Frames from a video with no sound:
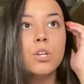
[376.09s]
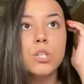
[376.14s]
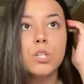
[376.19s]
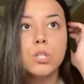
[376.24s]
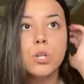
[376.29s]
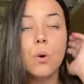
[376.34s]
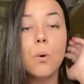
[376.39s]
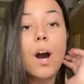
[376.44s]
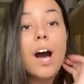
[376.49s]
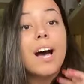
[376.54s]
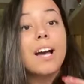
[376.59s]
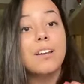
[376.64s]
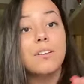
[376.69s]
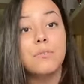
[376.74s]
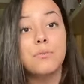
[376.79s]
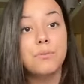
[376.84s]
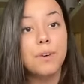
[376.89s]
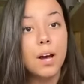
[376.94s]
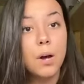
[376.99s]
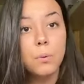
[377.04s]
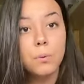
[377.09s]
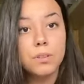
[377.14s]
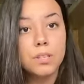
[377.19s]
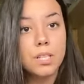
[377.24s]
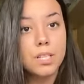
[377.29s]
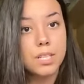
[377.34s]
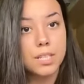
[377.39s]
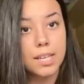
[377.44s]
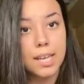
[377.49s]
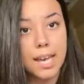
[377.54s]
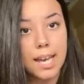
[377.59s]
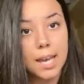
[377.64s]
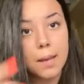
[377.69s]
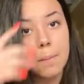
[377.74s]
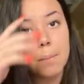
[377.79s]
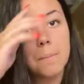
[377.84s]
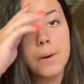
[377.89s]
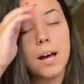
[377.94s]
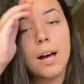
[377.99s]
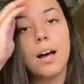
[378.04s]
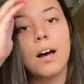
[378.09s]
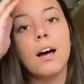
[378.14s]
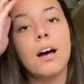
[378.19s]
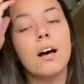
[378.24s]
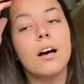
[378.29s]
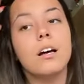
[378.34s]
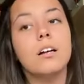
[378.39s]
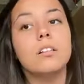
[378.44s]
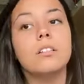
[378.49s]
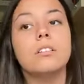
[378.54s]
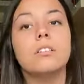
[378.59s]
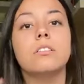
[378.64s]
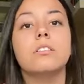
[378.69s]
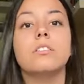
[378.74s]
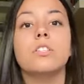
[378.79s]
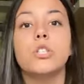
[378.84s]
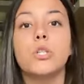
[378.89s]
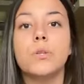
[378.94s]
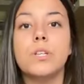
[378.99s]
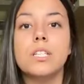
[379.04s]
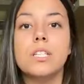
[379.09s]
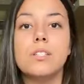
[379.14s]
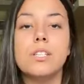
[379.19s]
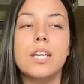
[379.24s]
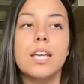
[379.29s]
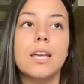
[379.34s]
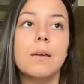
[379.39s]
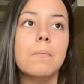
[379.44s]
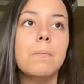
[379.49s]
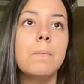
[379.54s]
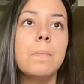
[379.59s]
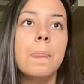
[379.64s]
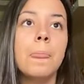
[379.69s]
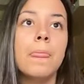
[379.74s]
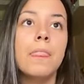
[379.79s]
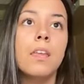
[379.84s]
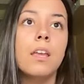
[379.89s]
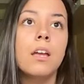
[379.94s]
So I found this game uh, to the Steam,